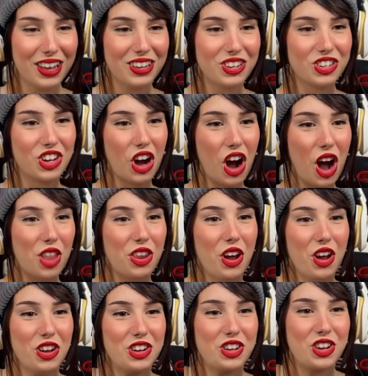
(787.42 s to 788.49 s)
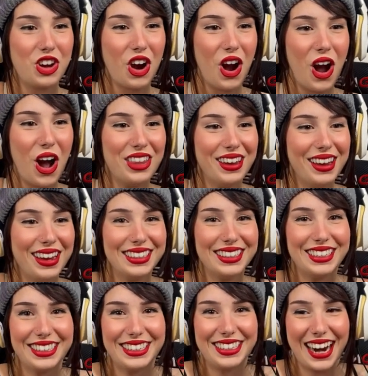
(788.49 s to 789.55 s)
Good! Good! Good!
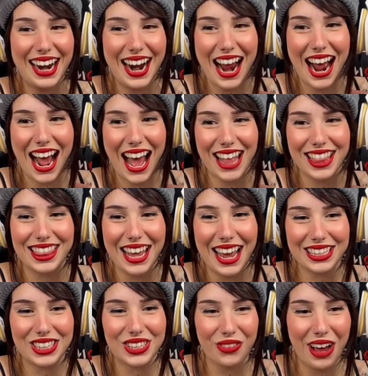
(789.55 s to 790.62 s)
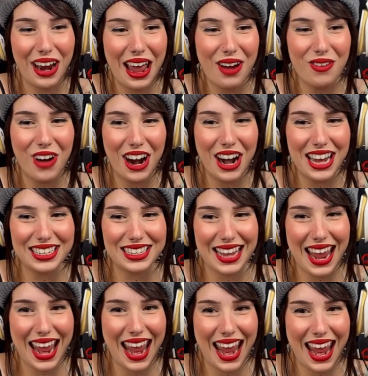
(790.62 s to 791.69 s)
That's what I wanna
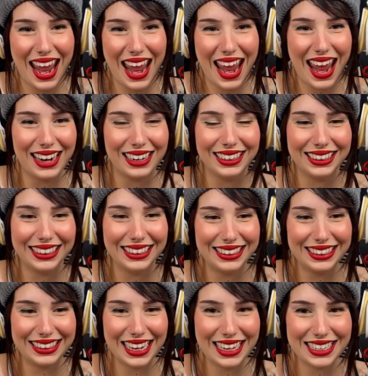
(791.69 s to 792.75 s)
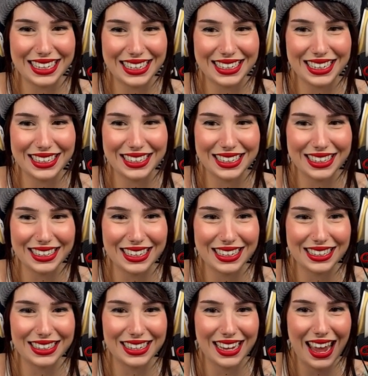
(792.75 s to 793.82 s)
see! Yes, yes, yes, yes,
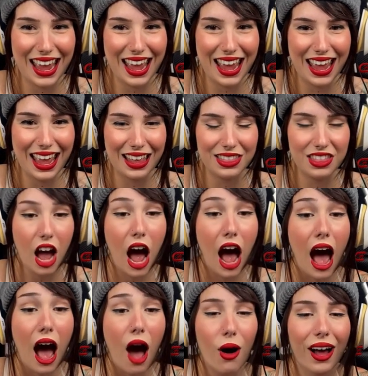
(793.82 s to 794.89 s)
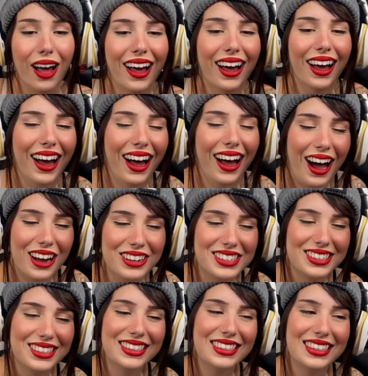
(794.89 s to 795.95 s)
yes, yeah! No!
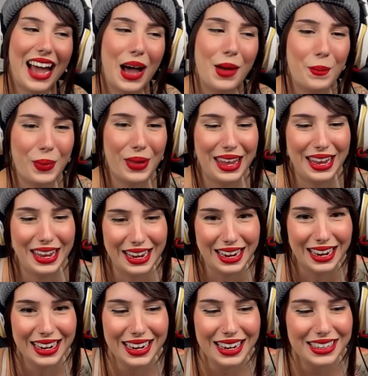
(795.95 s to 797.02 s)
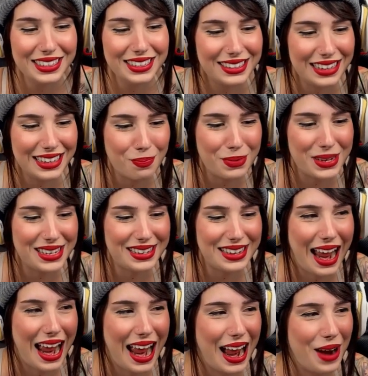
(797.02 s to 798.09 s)
Snappy! Snappy
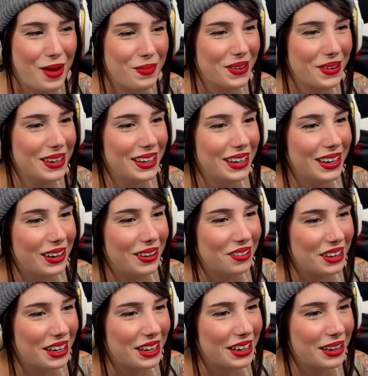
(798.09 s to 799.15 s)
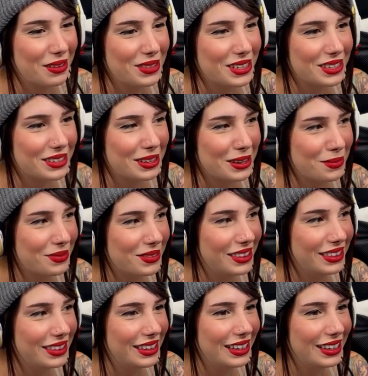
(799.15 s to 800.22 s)
snap! Okay, let me stop
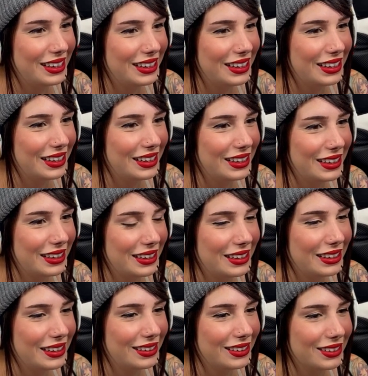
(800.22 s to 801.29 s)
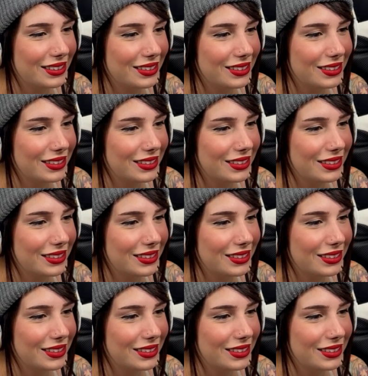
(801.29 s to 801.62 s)
this.